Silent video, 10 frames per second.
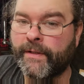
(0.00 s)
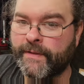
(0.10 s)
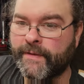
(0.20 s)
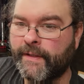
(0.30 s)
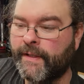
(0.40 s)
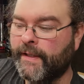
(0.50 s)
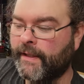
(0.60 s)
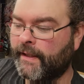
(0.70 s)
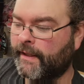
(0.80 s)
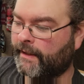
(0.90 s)
And,
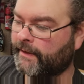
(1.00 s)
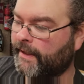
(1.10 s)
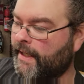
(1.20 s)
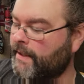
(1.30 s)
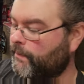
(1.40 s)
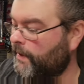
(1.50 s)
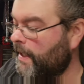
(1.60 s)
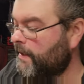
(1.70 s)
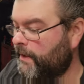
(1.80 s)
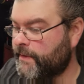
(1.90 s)
and like I, what
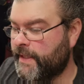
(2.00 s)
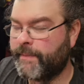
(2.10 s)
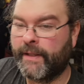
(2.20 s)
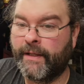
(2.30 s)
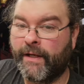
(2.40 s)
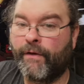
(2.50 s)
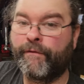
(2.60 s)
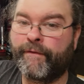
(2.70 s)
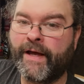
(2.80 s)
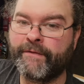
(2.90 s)
I did is I made like all
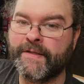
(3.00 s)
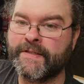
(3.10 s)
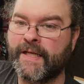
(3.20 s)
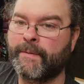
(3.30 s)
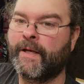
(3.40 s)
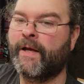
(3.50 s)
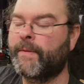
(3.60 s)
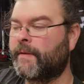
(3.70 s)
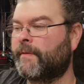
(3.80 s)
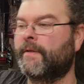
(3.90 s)
five at the same time
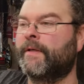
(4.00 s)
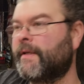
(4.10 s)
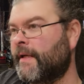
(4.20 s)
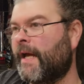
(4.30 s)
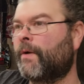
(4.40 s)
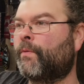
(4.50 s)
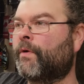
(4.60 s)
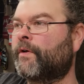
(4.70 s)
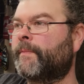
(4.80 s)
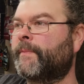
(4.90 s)
and kind of
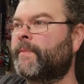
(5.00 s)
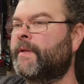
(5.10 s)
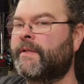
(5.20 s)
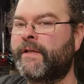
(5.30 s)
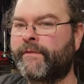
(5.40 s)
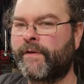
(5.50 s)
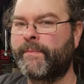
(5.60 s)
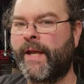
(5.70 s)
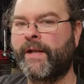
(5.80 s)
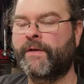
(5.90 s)
work them in different
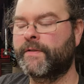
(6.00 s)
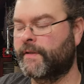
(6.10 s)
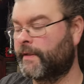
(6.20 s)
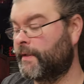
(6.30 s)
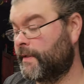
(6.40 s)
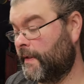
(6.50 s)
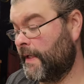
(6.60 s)
manners and just